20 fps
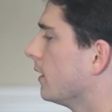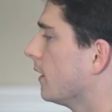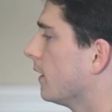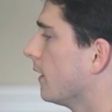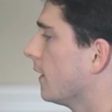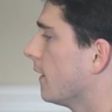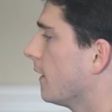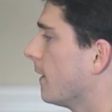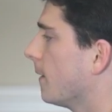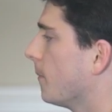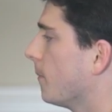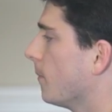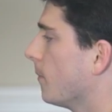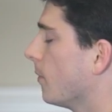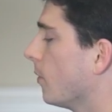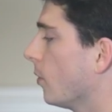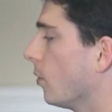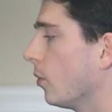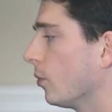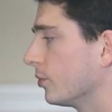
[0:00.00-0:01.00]

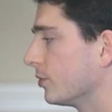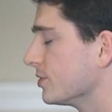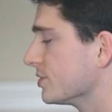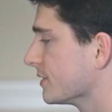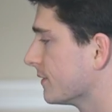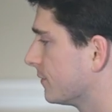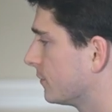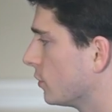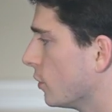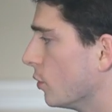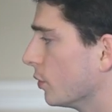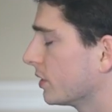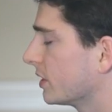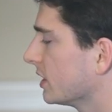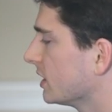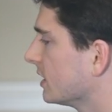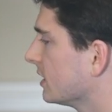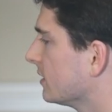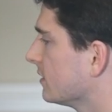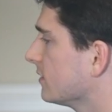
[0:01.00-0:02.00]
Holders of
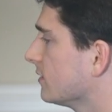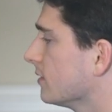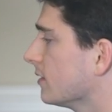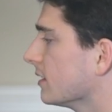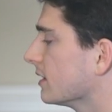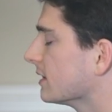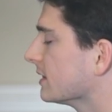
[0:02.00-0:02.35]
tokens,